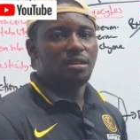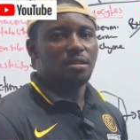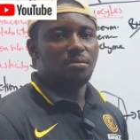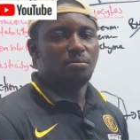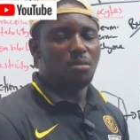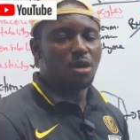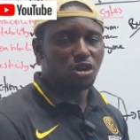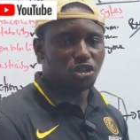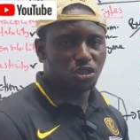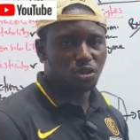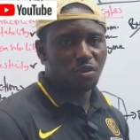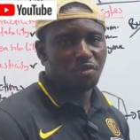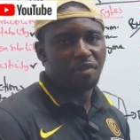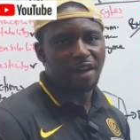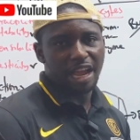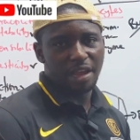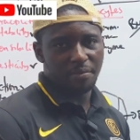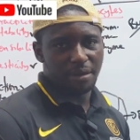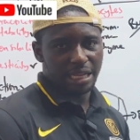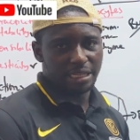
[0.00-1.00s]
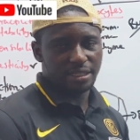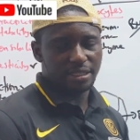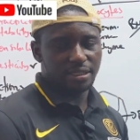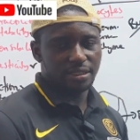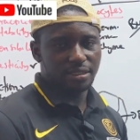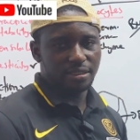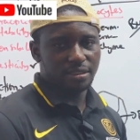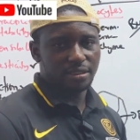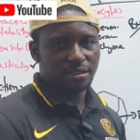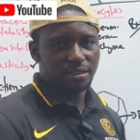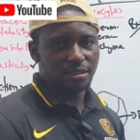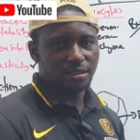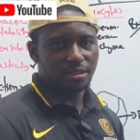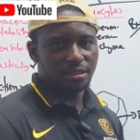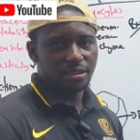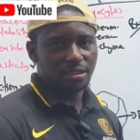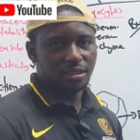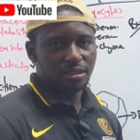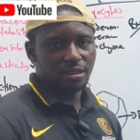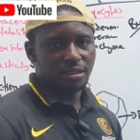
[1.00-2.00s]
muscle fibers.
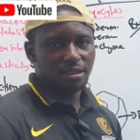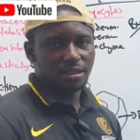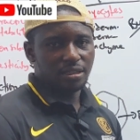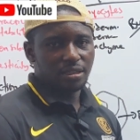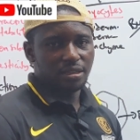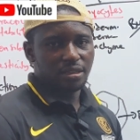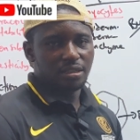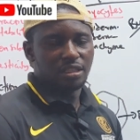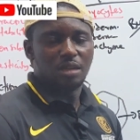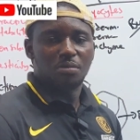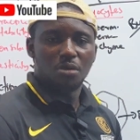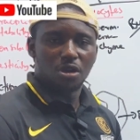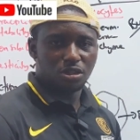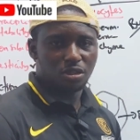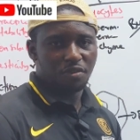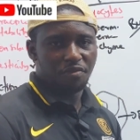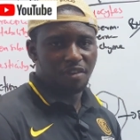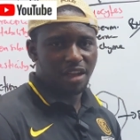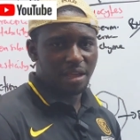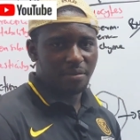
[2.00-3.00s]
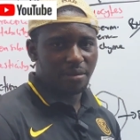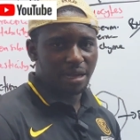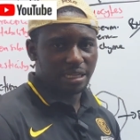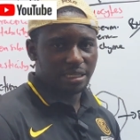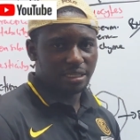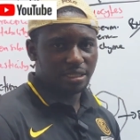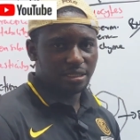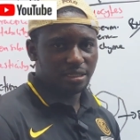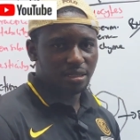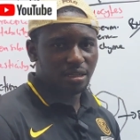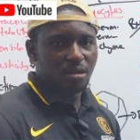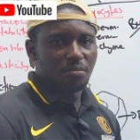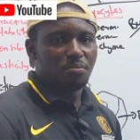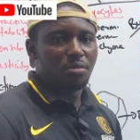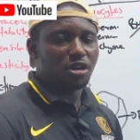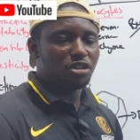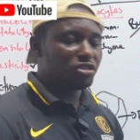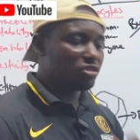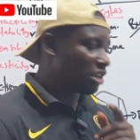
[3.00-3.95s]
The muscle fibers. But